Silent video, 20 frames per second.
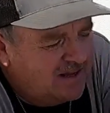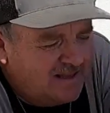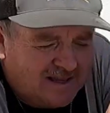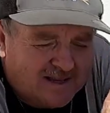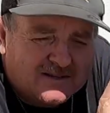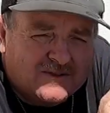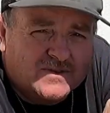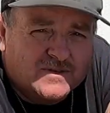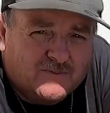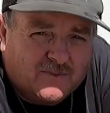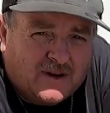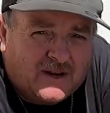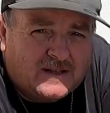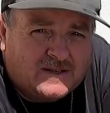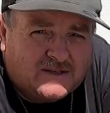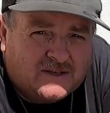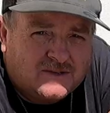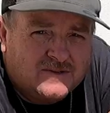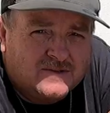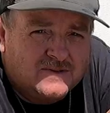I like those
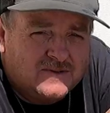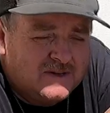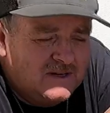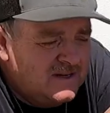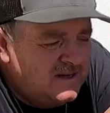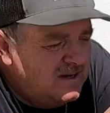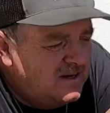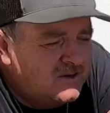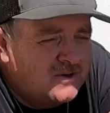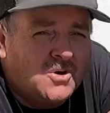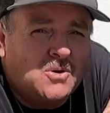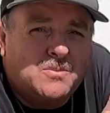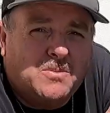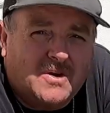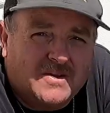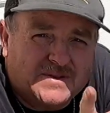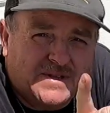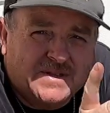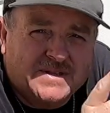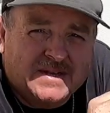brands too.
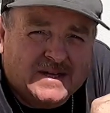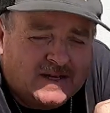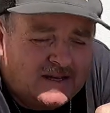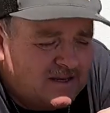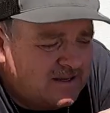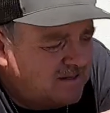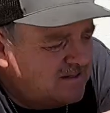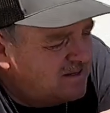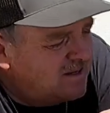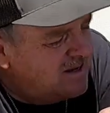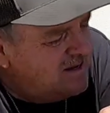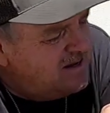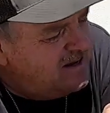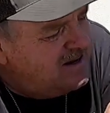Cobalt, I think it is.